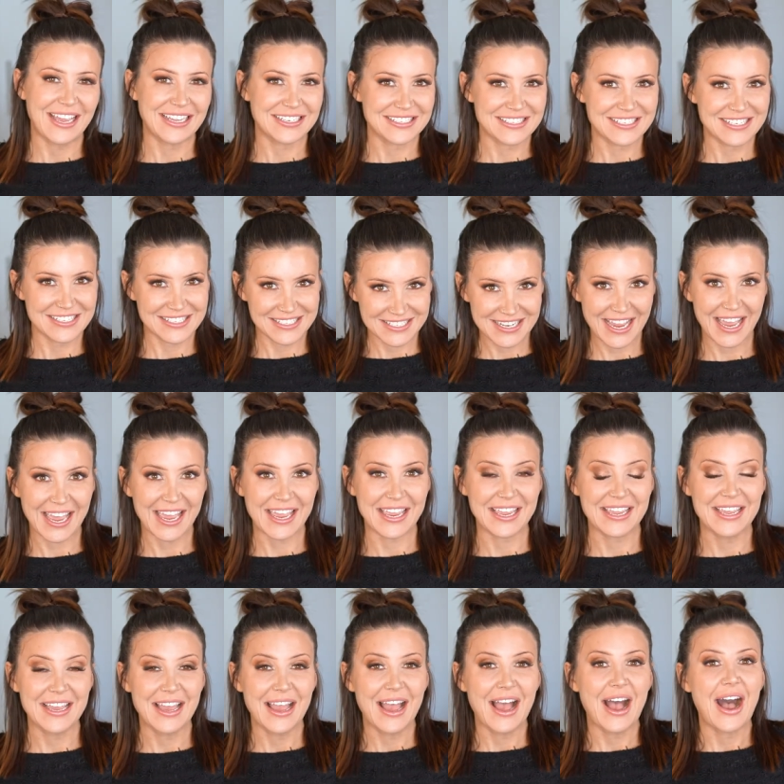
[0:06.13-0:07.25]
And
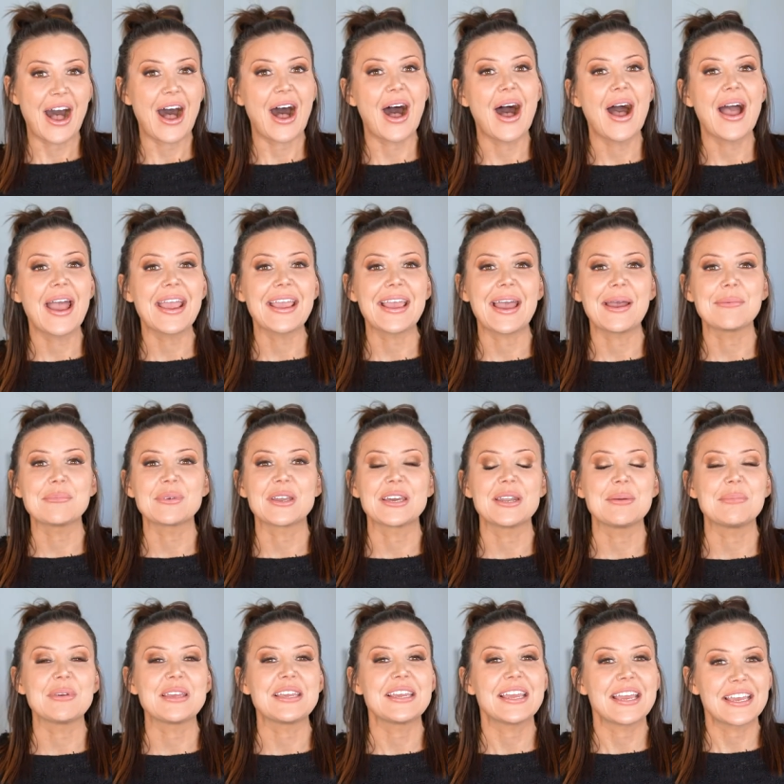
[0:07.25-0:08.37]
today I am going
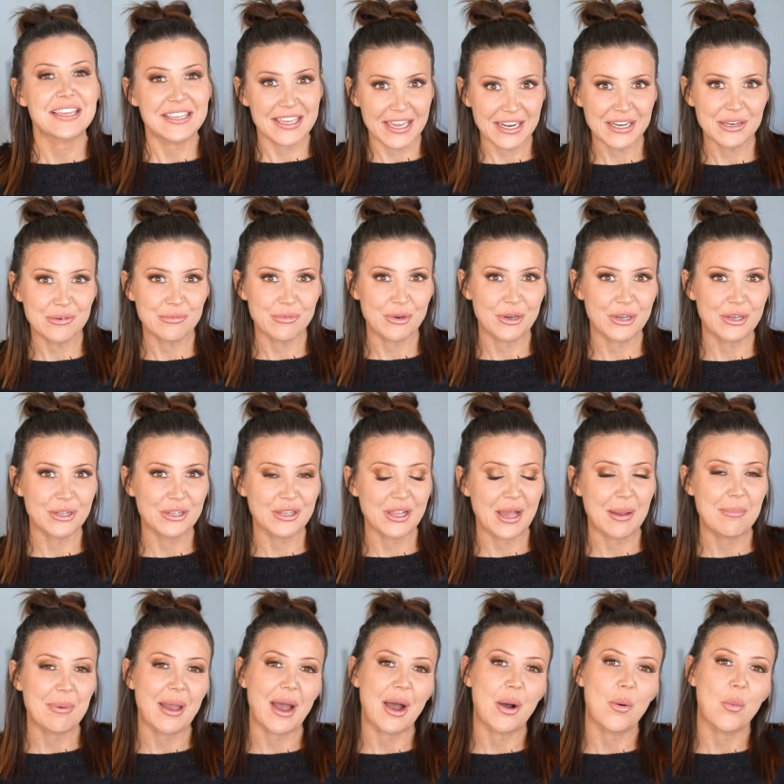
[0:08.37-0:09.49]
to be getting real
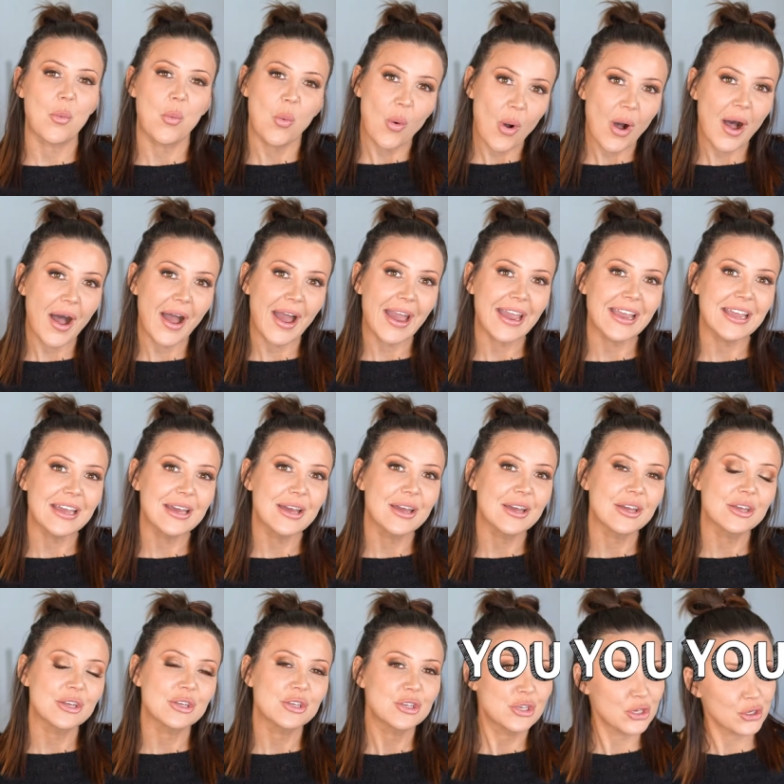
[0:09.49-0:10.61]
about why
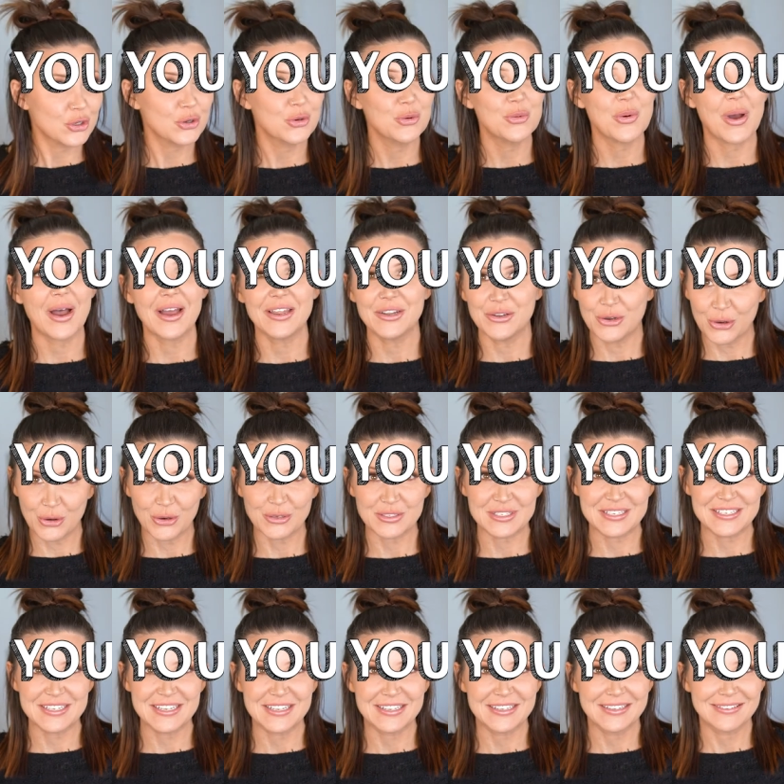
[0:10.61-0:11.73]
you are
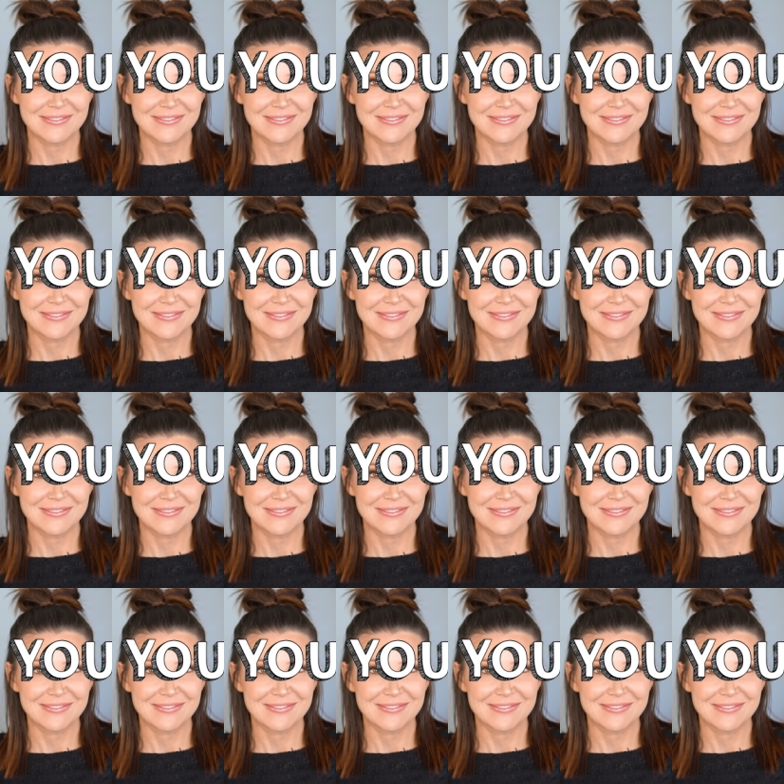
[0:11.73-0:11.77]
not